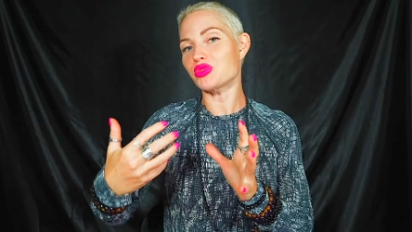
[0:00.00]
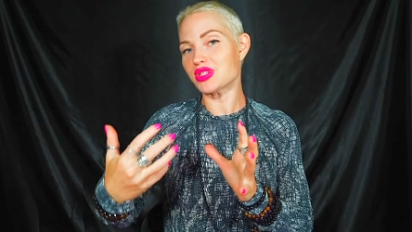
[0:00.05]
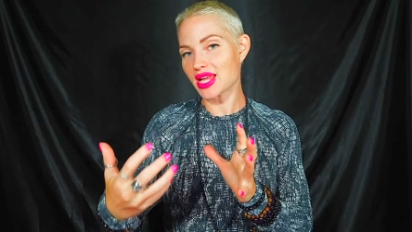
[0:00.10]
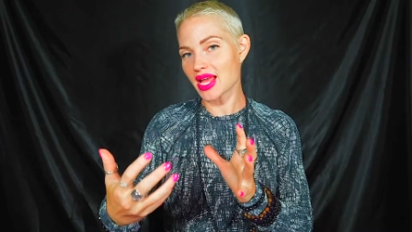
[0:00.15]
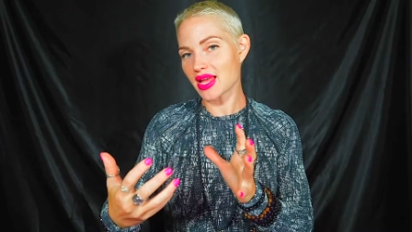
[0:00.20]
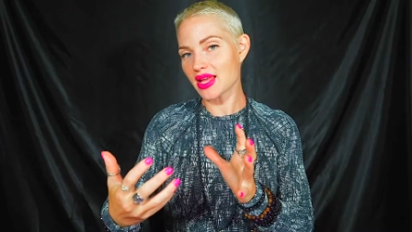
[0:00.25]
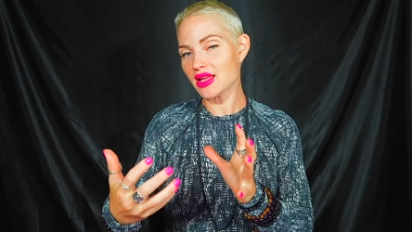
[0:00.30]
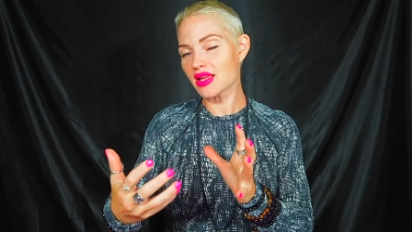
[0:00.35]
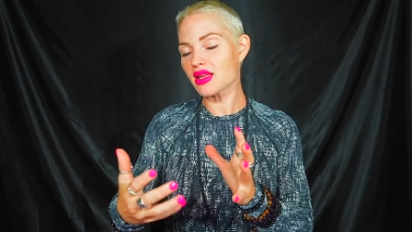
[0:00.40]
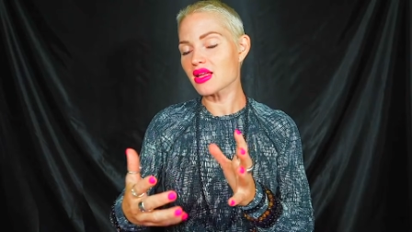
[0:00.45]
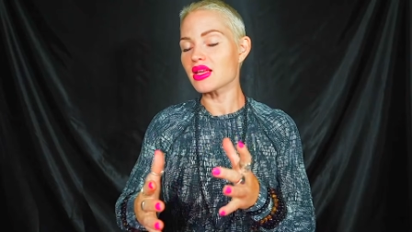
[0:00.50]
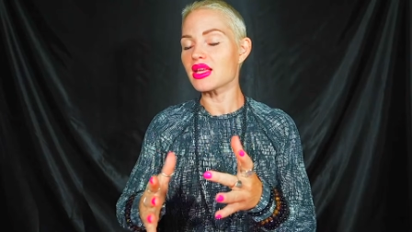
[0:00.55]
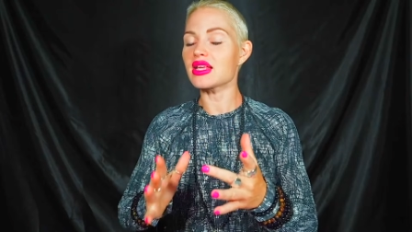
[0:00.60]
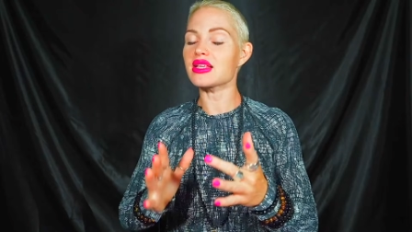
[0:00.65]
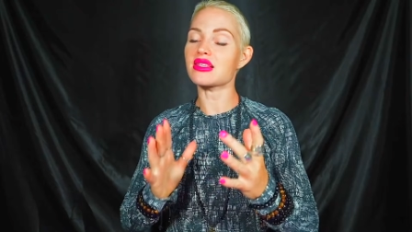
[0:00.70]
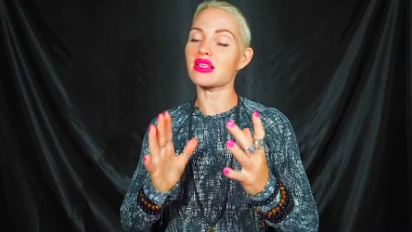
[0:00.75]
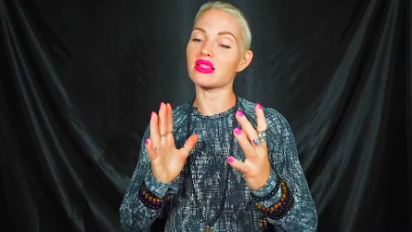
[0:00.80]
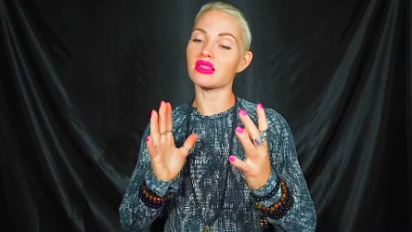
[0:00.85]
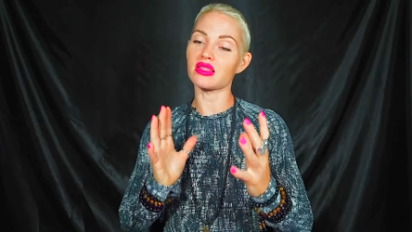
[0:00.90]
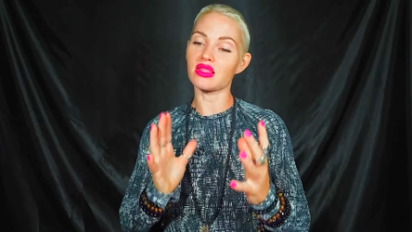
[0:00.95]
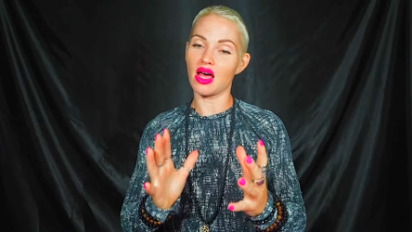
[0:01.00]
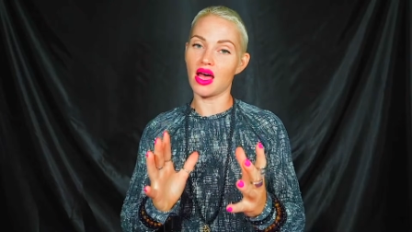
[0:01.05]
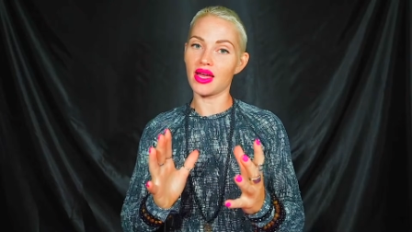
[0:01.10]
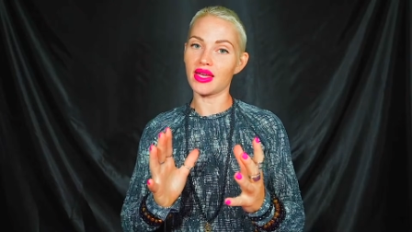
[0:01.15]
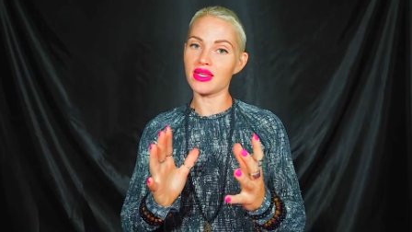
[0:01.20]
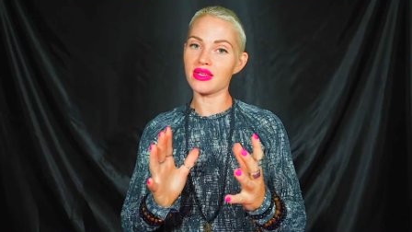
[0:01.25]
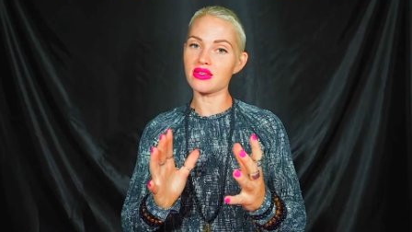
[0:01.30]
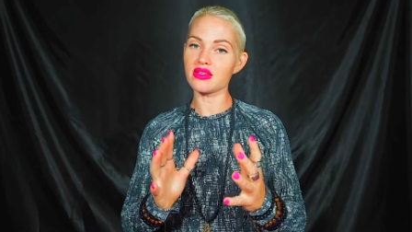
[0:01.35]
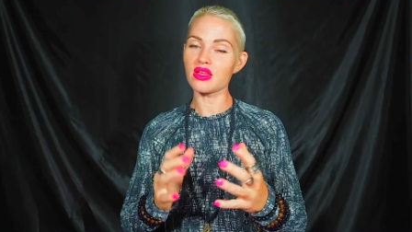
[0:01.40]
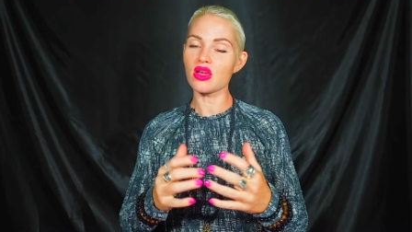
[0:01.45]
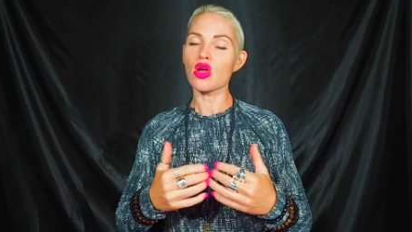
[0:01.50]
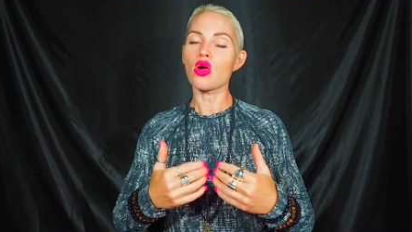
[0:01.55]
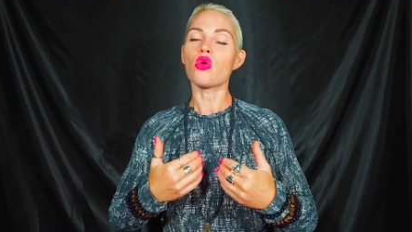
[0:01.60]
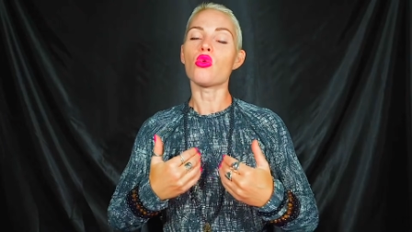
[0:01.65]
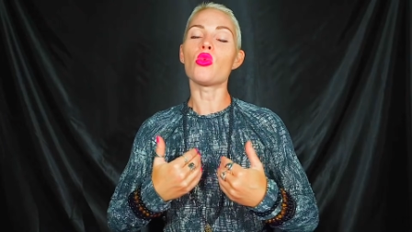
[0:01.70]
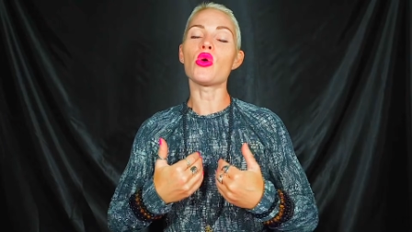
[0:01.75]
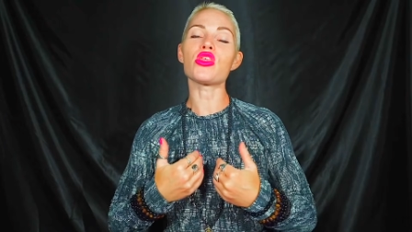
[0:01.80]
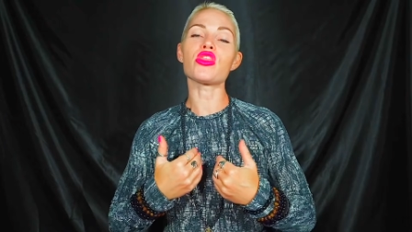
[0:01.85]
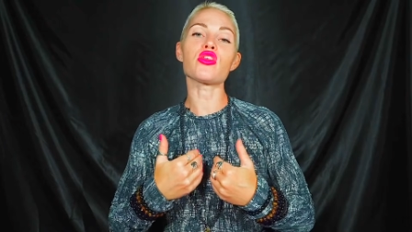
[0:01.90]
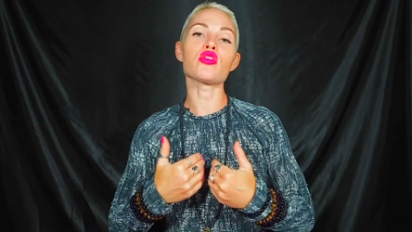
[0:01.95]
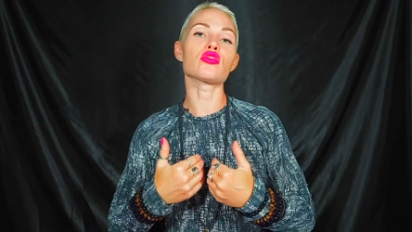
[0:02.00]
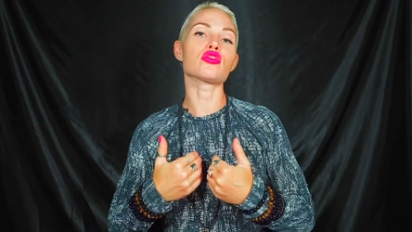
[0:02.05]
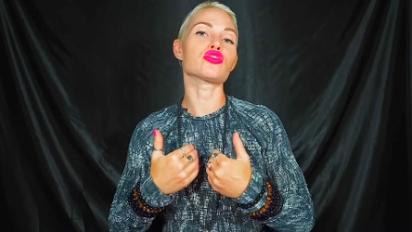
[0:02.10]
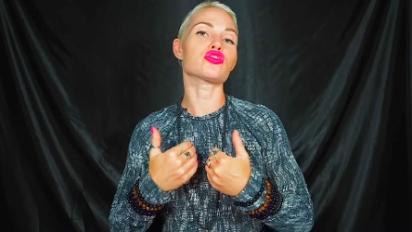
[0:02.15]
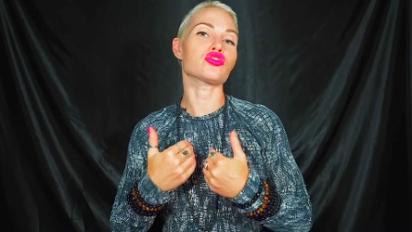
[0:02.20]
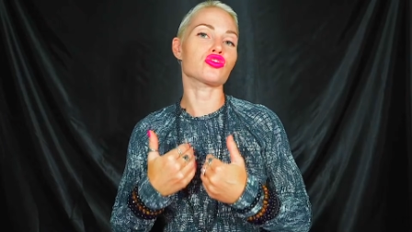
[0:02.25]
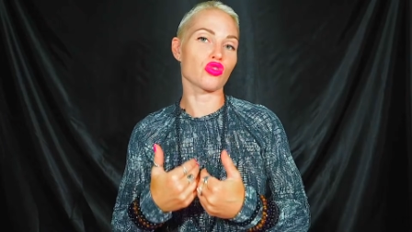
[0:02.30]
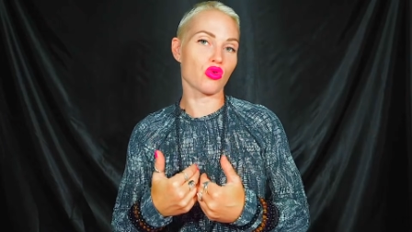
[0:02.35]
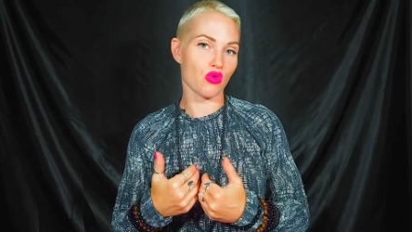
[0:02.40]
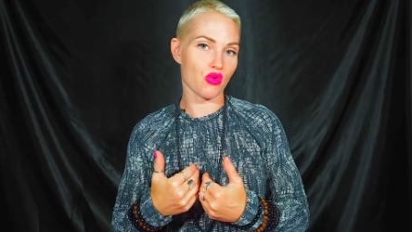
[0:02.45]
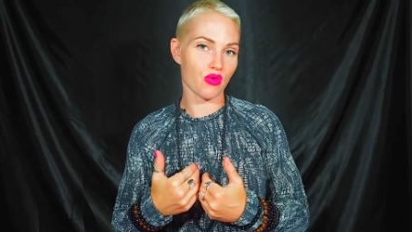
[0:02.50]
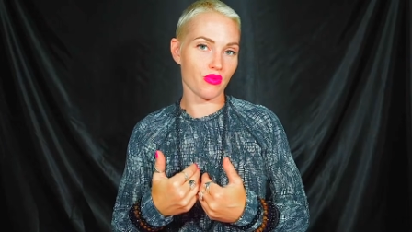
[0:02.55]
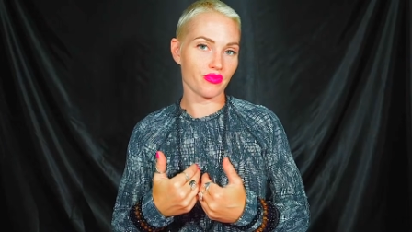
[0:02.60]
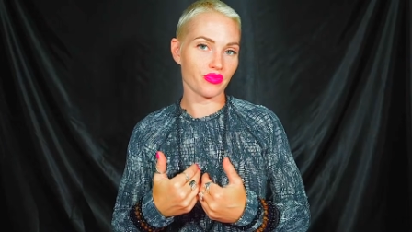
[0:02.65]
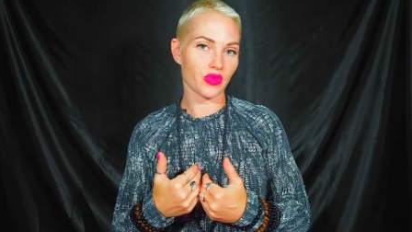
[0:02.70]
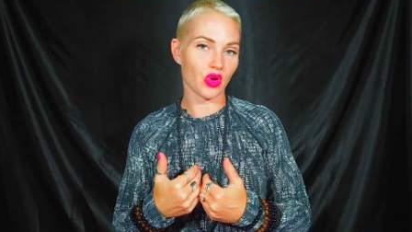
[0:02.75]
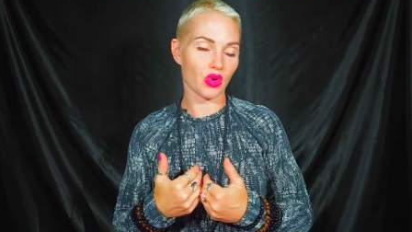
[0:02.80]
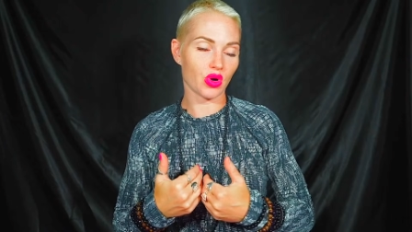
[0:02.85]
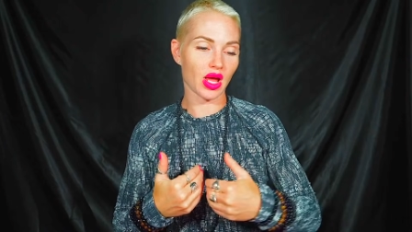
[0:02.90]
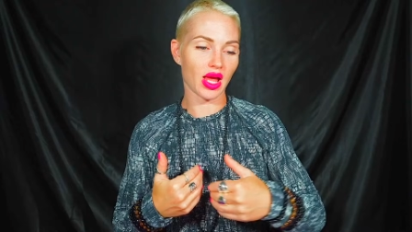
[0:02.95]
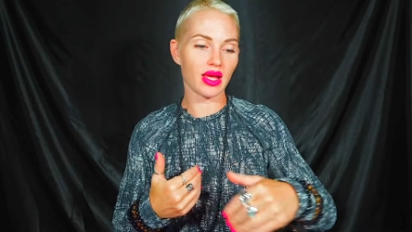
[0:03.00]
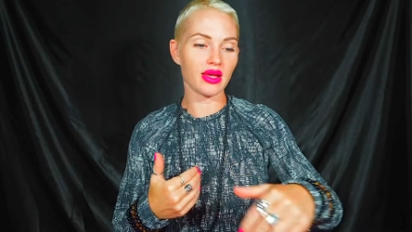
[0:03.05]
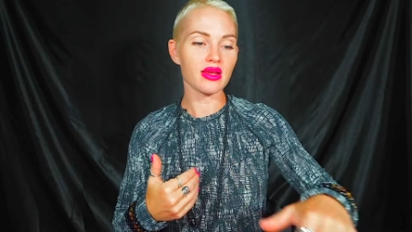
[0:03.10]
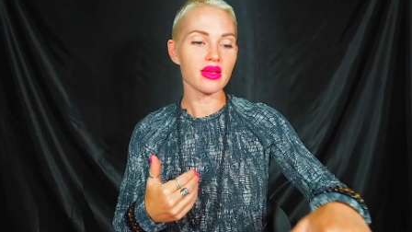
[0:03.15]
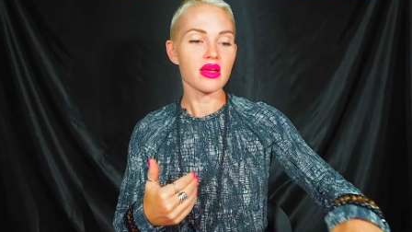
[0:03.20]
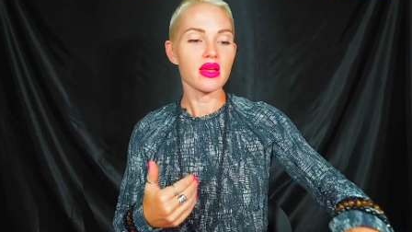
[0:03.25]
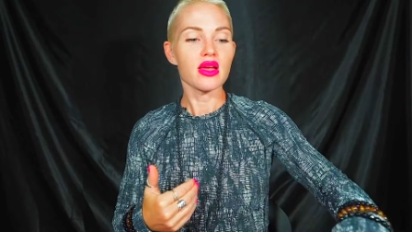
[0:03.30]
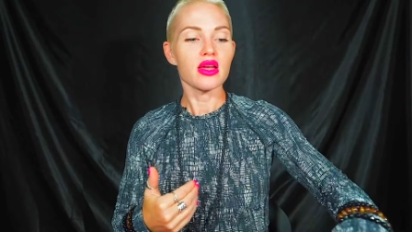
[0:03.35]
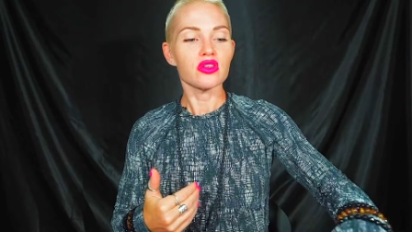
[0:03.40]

take is aligned with your soul, okay?